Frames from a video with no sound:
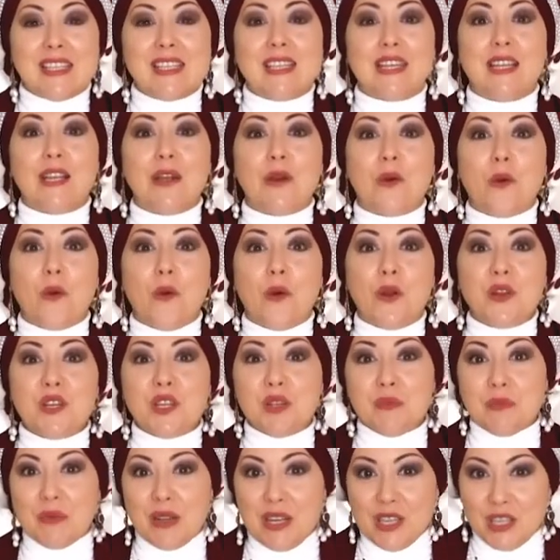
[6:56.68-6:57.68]
and have
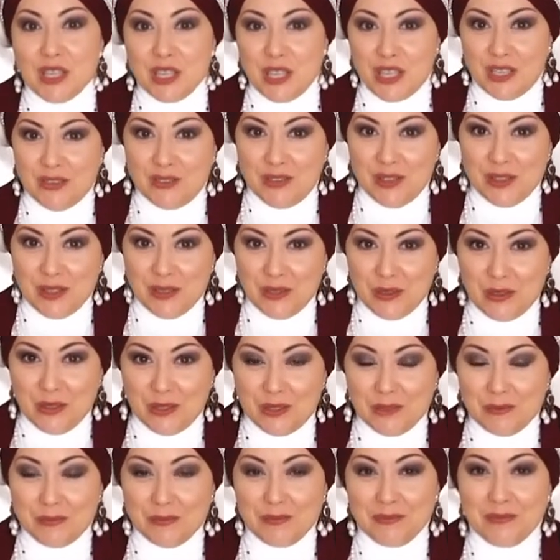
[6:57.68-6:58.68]
reached very
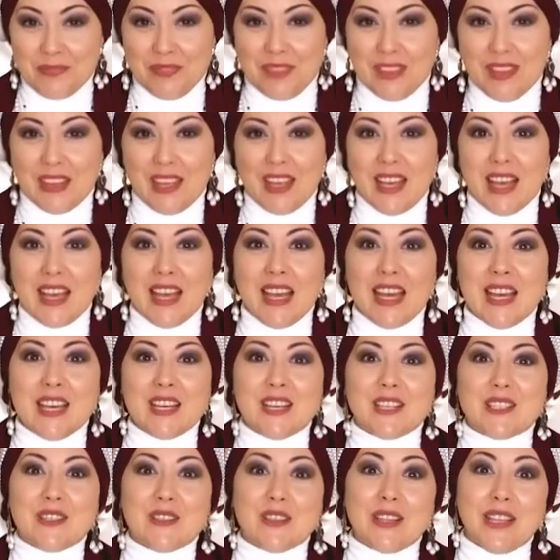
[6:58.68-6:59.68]
great
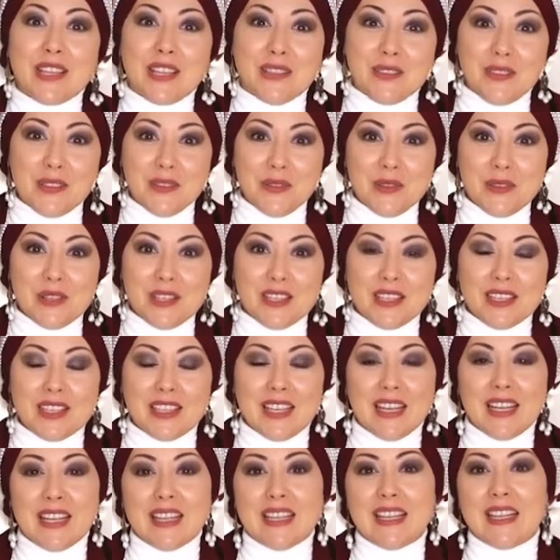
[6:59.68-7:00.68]
results. What do we need
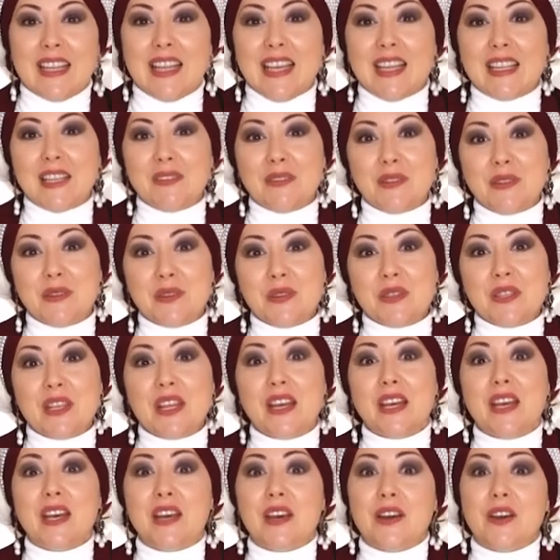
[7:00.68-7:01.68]
for this? This
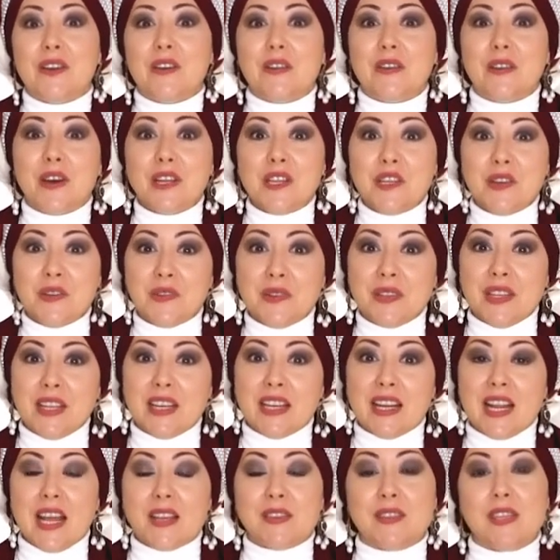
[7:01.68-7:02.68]
procedure
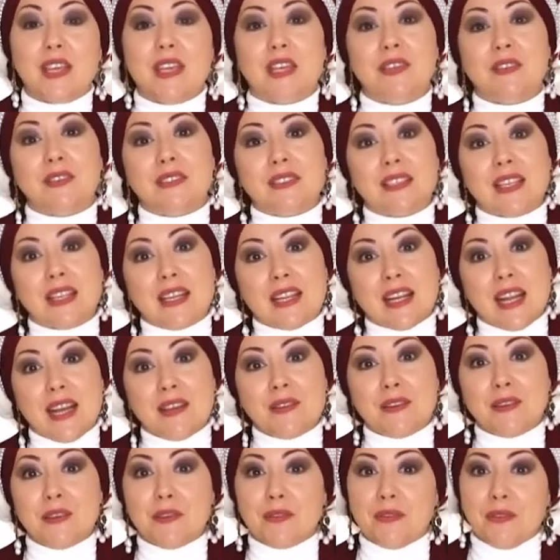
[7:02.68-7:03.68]
requires your
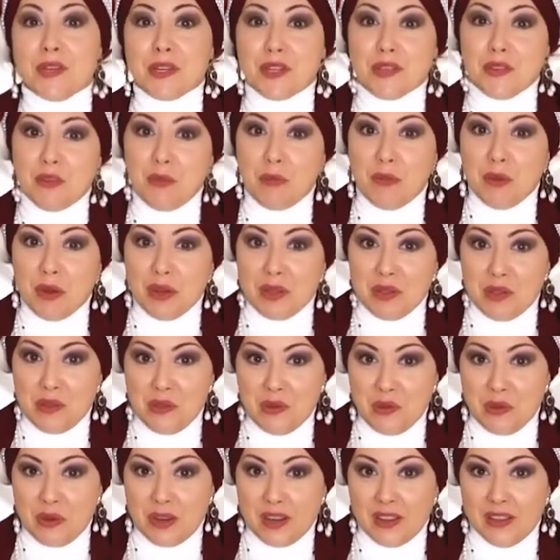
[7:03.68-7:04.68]
photo and the photo
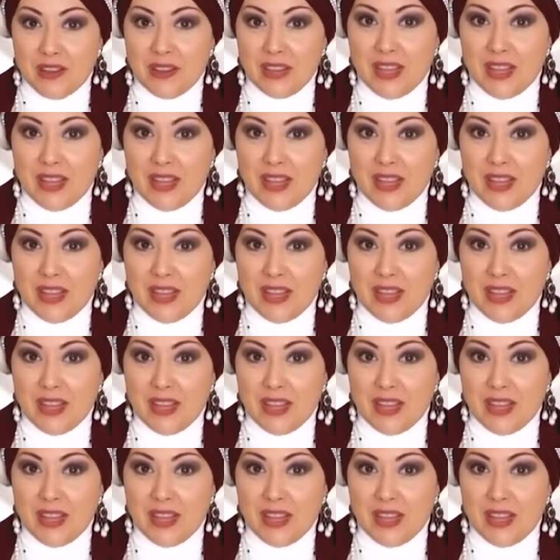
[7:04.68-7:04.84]
of your